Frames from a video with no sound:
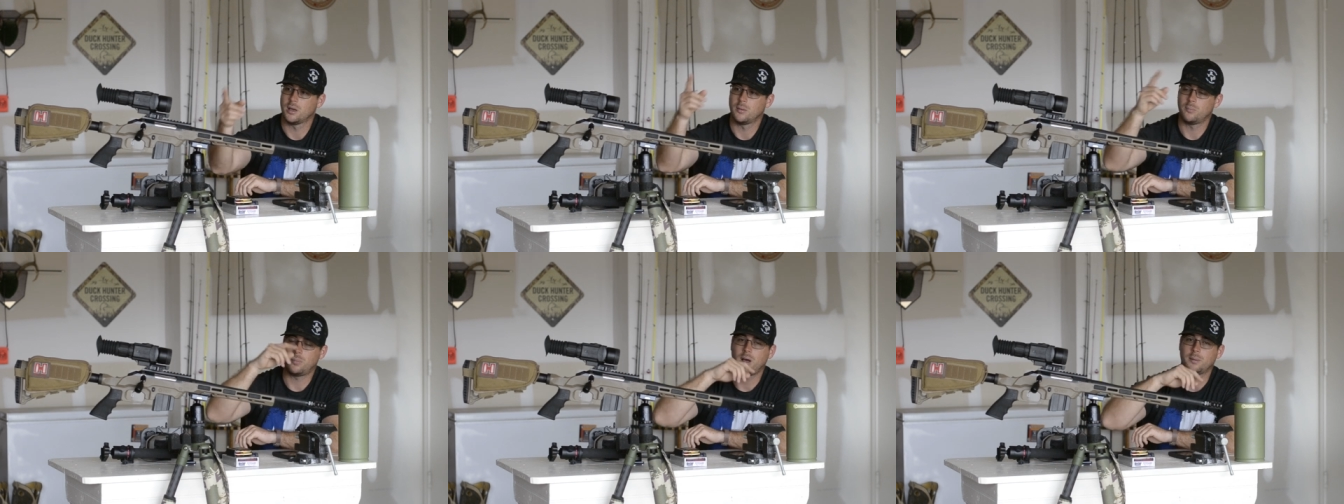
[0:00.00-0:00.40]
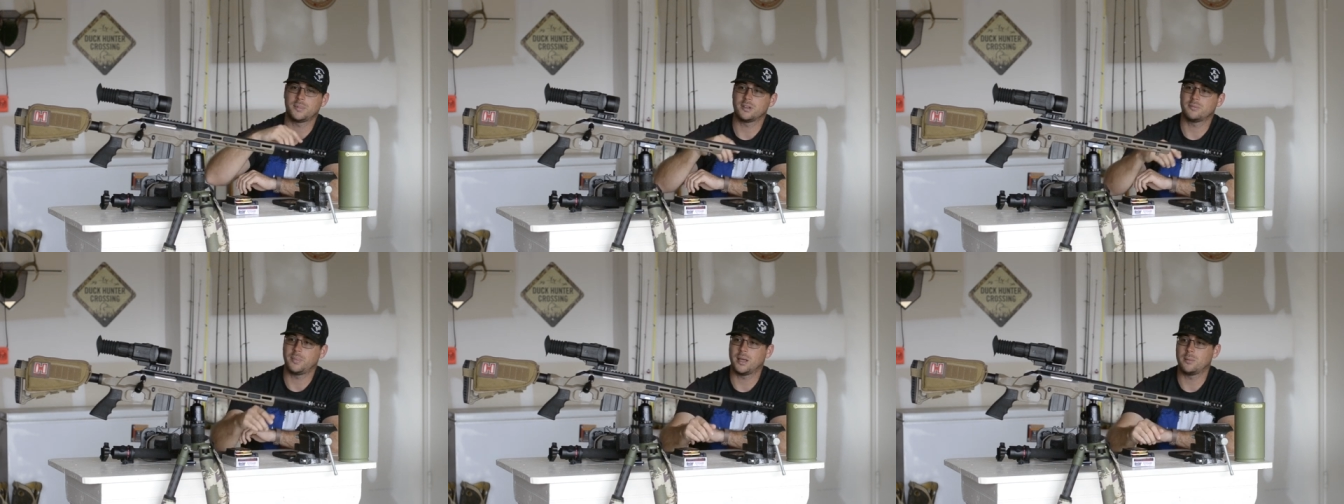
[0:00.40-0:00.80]
I just
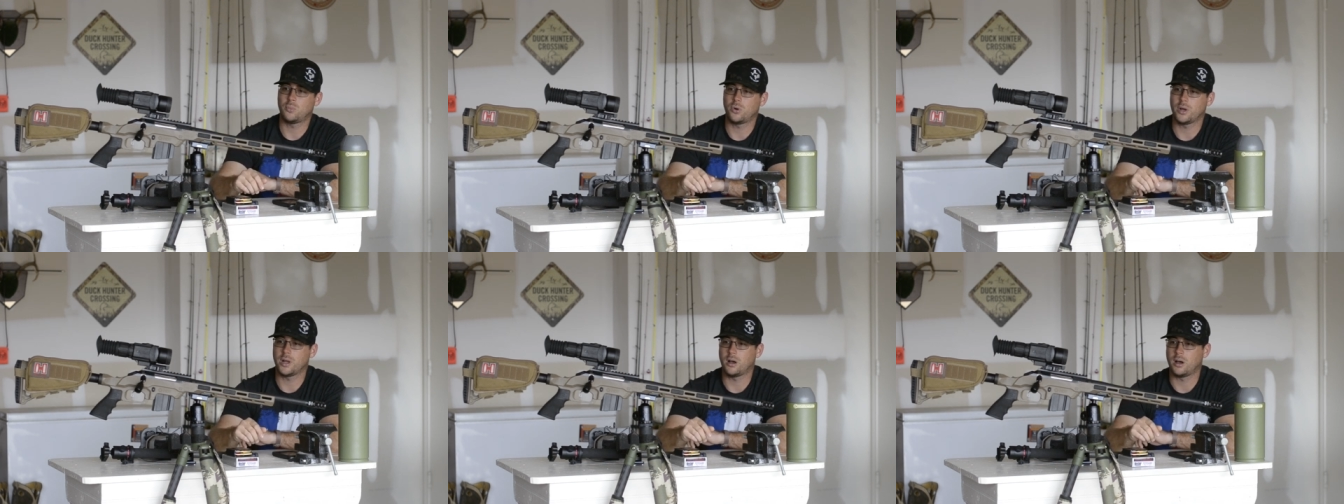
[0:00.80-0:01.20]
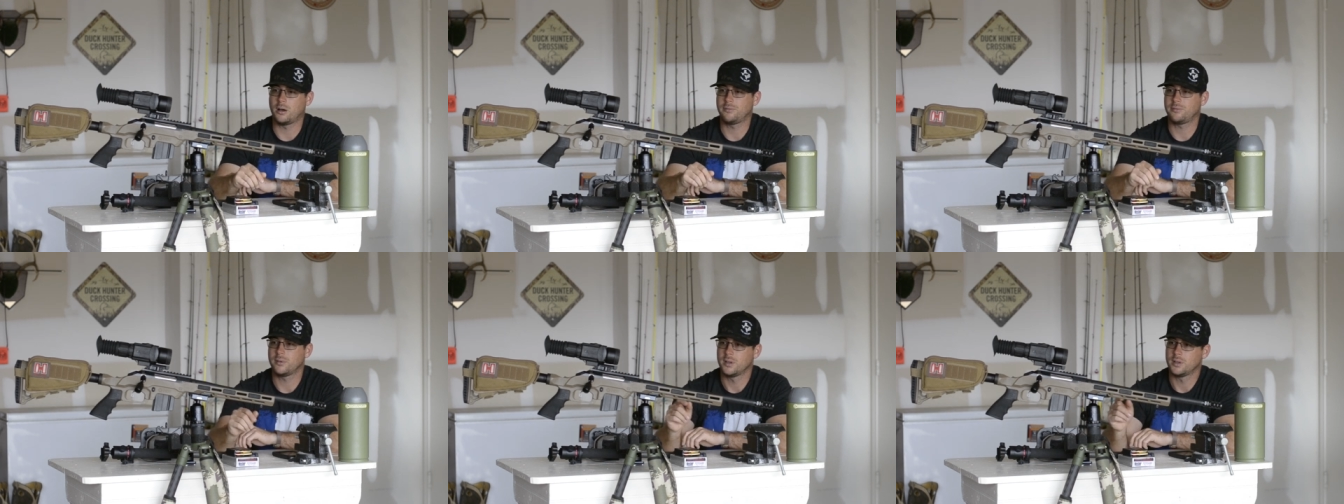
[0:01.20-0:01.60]
pop this
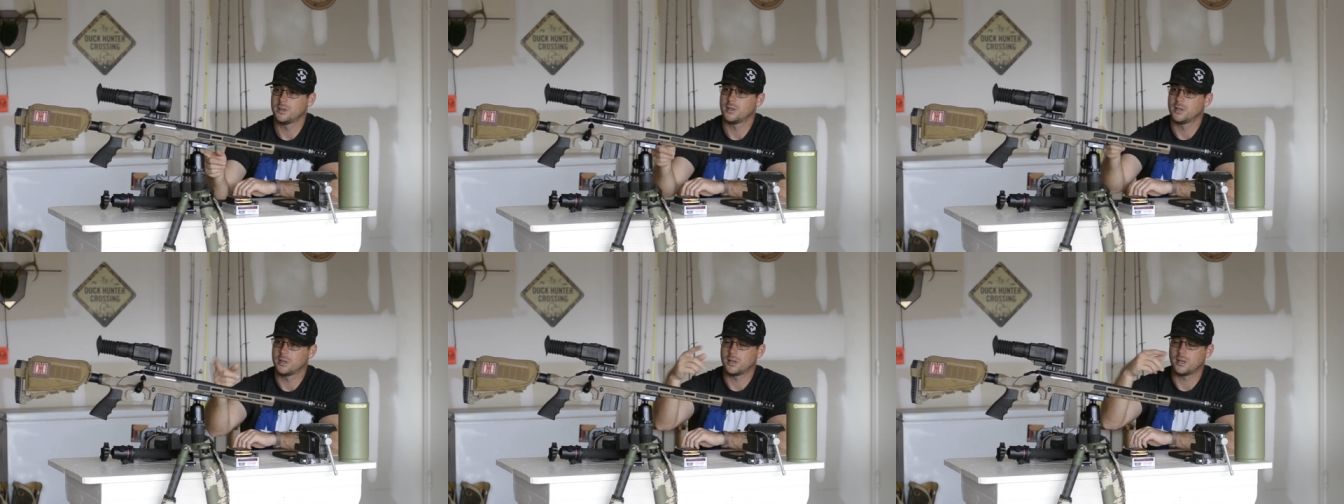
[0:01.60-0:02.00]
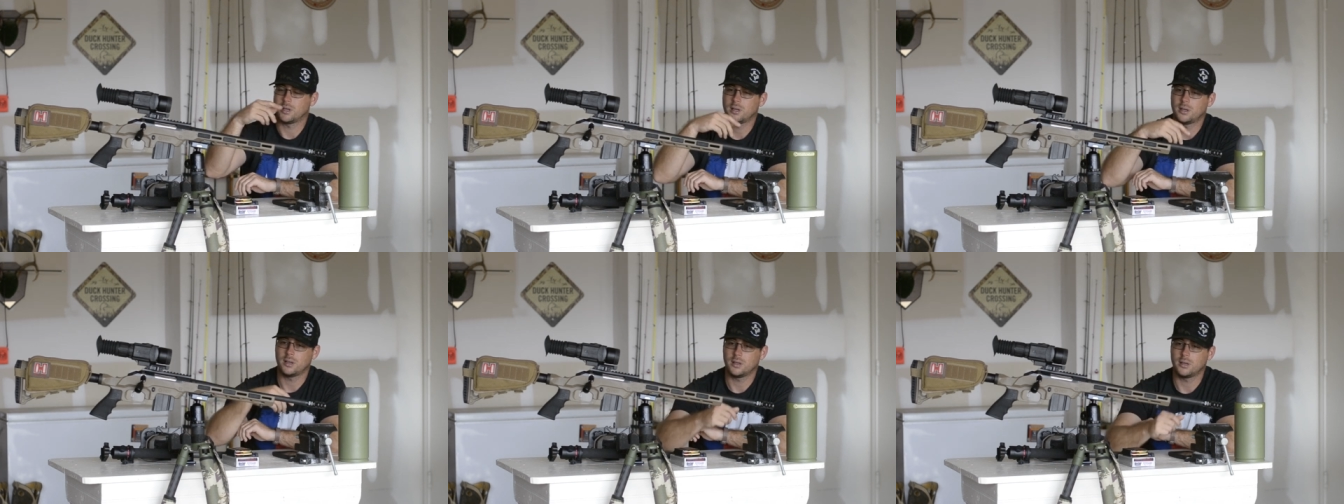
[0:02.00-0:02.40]
bad boy off
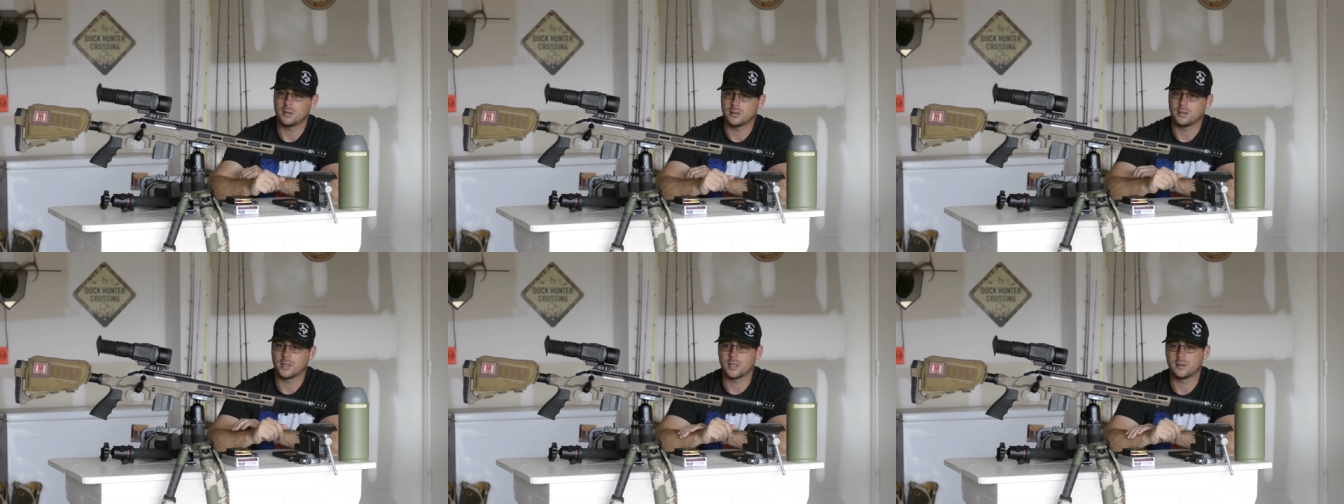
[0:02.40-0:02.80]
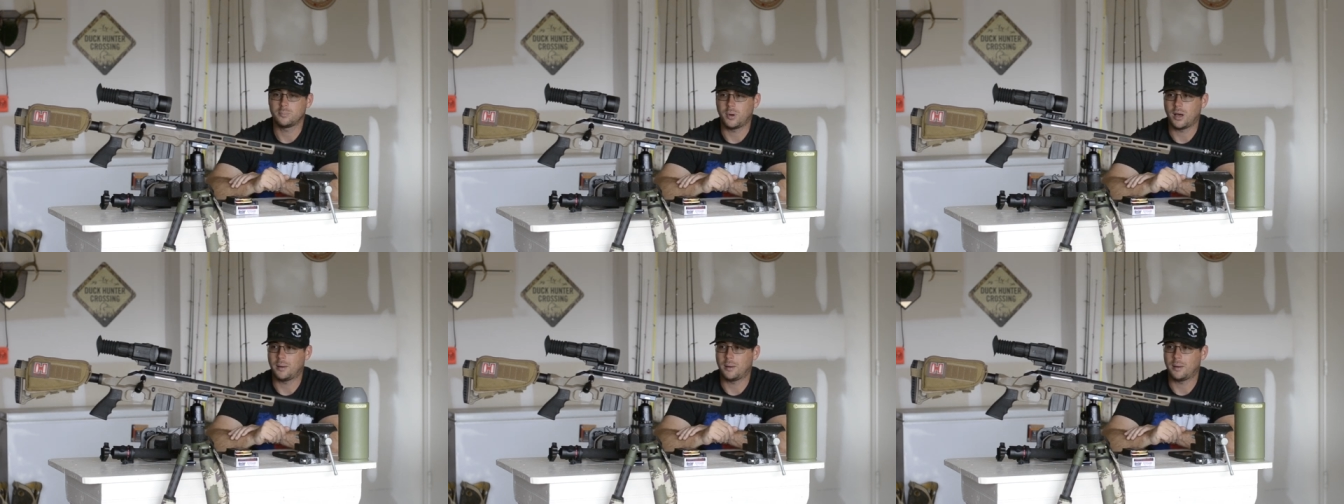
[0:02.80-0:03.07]
uh,